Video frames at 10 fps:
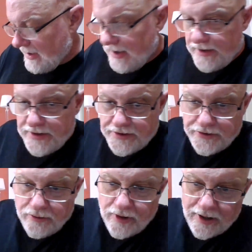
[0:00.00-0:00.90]
I had these
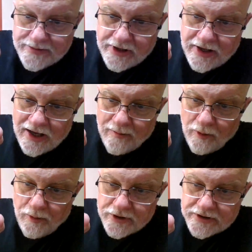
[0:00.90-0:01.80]
two Ramsey
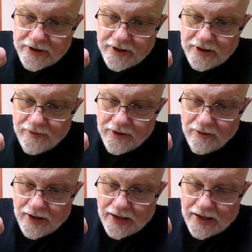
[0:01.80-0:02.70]
Campbell books I didn't even
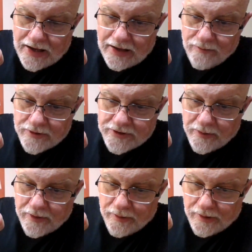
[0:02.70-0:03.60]
know I had, which I
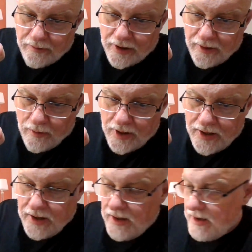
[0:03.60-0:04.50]
would have read right
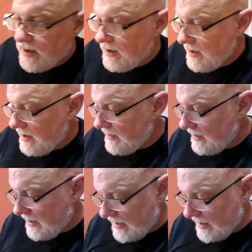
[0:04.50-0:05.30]
away, that I didn't